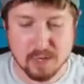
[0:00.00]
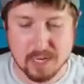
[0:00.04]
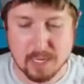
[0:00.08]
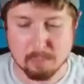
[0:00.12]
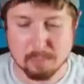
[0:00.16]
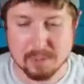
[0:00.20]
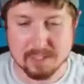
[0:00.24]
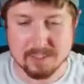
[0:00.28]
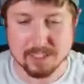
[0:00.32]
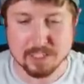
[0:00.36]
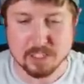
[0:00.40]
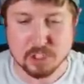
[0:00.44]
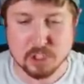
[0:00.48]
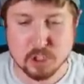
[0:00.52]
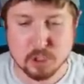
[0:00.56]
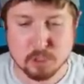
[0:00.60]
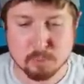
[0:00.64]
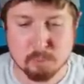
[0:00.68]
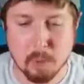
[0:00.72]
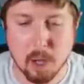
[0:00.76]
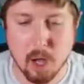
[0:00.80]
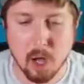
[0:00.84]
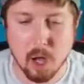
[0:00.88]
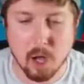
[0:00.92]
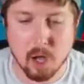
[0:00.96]
family, the
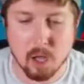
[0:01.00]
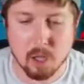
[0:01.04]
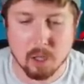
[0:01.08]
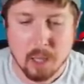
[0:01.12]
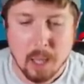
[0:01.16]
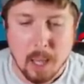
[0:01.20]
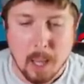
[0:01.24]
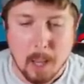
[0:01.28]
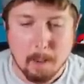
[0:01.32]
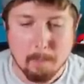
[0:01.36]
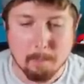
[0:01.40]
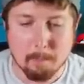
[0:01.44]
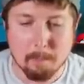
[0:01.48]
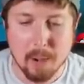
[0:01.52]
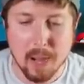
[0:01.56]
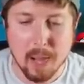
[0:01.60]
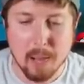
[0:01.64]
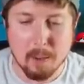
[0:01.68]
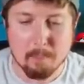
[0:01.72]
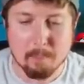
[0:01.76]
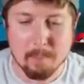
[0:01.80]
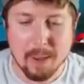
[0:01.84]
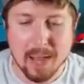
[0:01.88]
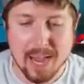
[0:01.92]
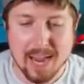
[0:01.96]
Small
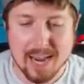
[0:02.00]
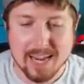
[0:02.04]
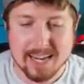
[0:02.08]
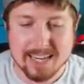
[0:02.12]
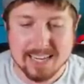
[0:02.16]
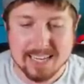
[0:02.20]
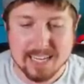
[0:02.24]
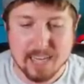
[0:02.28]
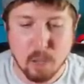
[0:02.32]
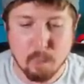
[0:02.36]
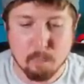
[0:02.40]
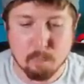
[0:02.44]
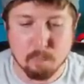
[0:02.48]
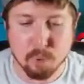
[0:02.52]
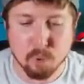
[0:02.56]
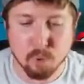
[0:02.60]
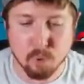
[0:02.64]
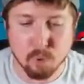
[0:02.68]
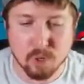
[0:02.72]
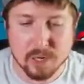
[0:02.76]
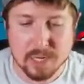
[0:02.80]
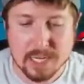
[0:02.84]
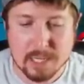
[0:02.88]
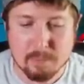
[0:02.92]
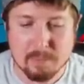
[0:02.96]
But Mighty
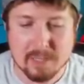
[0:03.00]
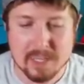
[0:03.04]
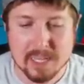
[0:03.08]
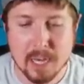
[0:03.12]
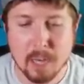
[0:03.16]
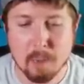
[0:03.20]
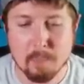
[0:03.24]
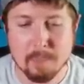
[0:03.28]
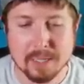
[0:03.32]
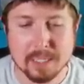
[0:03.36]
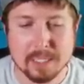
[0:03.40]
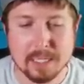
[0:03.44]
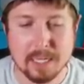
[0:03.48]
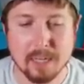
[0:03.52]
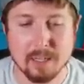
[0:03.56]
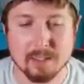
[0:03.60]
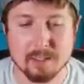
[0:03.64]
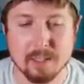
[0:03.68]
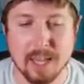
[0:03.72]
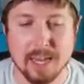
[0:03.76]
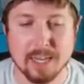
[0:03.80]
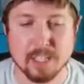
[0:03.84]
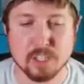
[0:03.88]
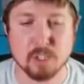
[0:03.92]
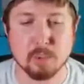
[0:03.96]
Premium
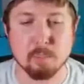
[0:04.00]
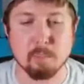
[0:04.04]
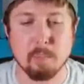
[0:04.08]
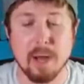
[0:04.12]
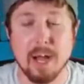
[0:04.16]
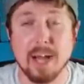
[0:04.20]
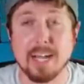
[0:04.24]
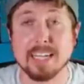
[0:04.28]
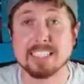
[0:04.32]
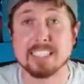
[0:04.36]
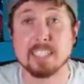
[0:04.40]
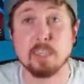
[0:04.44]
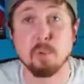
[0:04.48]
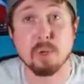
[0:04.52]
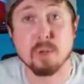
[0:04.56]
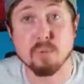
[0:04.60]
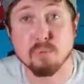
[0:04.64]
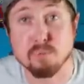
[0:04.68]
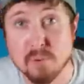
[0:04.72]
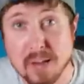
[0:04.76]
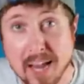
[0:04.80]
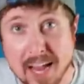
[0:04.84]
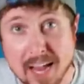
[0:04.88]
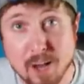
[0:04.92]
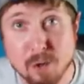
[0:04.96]
Collection box that we
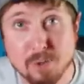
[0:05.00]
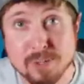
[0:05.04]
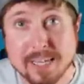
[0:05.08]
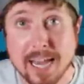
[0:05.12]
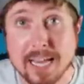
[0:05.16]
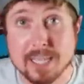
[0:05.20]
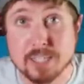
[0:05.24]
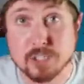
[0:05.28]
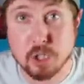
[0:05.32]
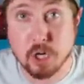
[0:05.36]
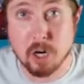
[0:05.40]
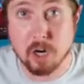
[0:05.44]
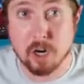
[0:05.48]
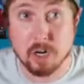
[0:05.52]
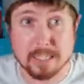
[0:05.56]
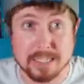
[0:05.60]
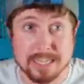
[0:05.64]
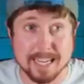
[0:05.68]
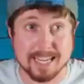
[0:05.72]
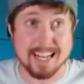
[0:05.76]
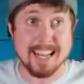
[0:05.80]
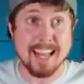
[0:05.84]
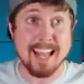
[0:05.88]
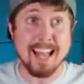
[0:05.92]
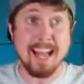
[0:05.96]
found at
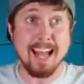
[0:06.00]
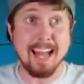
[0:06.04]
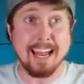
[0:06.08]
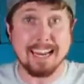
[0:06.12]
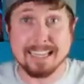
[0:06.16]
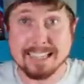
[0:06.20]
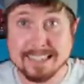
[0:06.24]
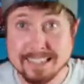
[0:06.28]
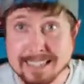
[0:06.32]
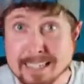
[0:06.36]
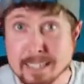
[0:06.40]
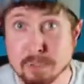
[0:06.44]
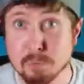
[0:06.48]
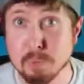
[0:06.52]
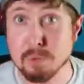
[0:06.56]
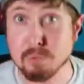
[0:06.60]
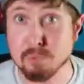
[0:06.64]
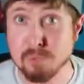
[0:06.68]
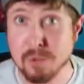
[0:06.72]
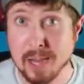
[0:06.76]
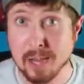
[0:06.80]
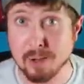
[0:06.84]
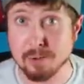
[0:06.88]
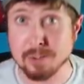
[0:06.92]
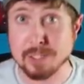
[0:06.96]
Target. I think we
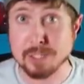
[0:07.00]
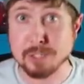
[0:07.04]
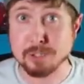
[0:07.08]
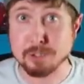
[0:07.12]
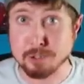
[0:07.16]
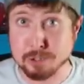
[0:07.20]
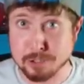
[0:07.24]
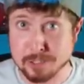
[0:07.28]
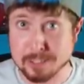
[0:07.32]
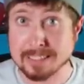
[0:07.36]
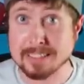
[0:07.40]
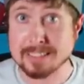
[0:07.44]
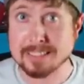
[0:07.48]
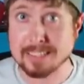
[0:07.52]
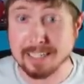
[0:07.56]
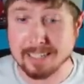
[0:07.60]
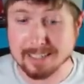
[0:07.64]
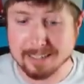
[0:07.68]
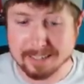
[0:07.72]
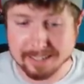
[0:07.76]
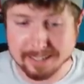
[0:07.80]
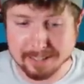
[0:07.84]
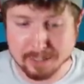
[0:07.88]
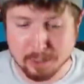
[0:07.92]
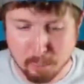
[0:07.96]
found it just a
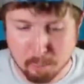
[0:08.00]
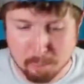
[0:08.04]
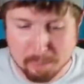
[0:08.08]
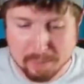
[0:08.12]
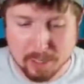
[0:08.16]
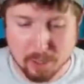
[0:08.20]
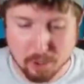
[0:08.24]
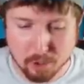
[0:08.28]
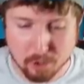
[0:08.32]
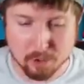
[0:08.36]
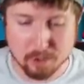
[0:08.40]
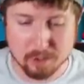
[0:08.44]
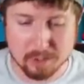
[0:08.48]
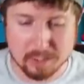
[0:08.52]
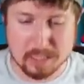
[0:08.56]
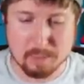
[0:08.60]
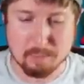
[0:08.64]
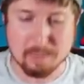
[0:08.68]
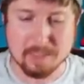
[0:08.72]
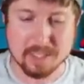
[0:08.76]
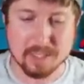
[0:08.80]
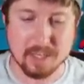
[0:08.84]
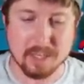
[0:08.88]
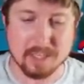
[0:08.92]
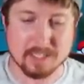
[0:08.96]
little bit early
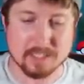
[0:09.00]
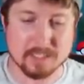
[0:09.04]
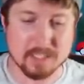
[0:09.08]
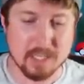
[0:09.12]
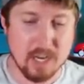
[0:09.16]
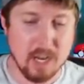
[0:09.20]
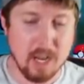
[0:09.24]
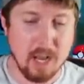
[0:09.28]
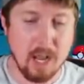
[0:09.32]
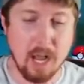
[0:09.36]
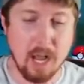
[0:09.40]
because